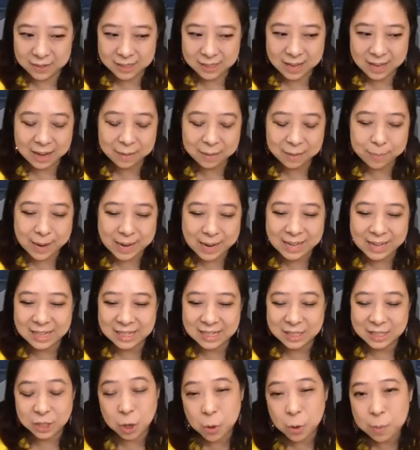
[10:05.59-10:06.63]
That made it
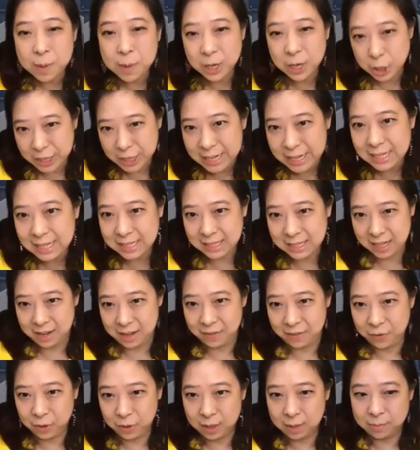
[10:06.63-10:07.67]
so much easier
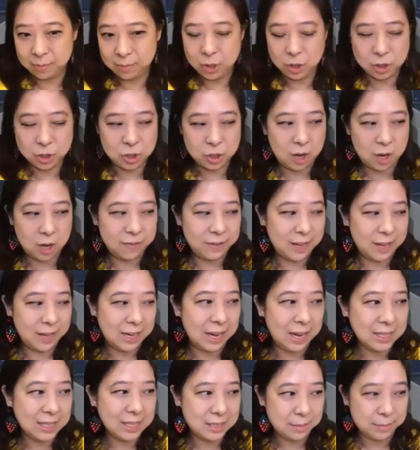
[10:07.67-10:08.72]
for them to serve their
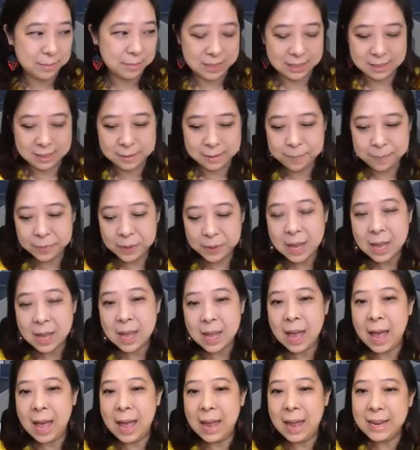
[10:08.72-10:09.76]
customers.
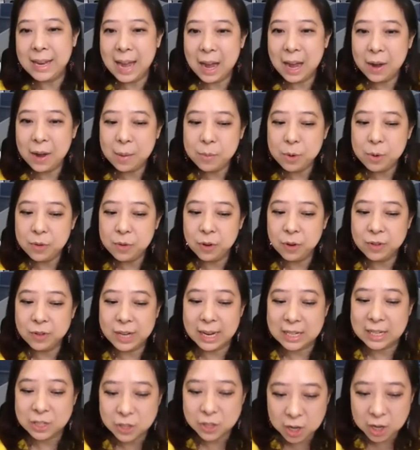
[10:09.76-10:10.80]
And now I move on to
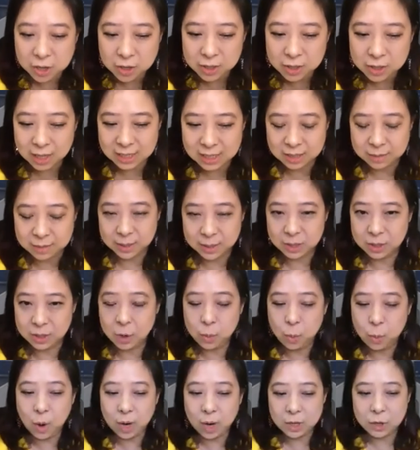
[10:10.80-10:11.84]
external customers. So
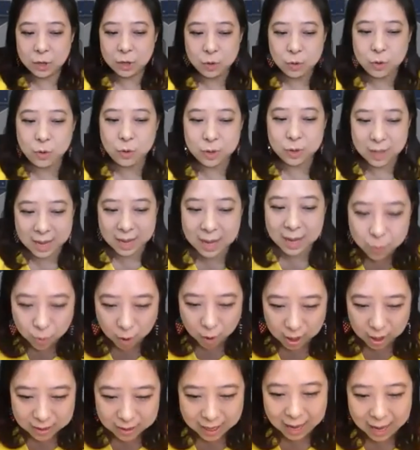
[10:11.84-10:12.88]
what do they
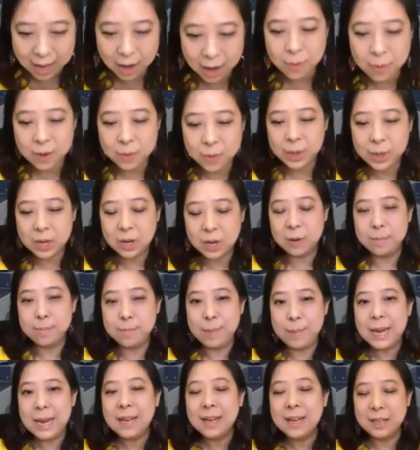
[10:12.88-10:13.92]
want? How are we going to
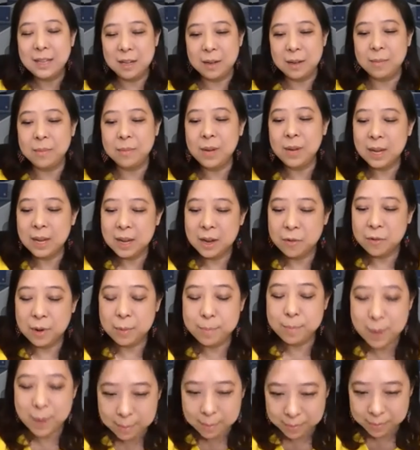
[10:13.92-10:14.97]
make them
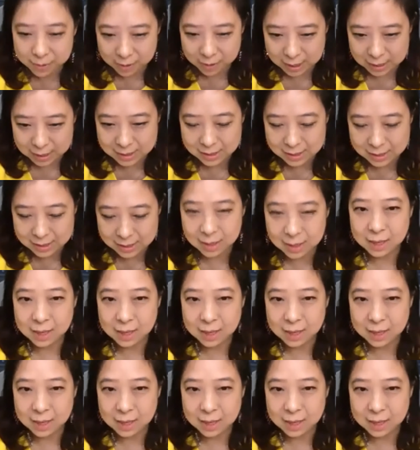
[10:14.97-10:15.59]
remember us?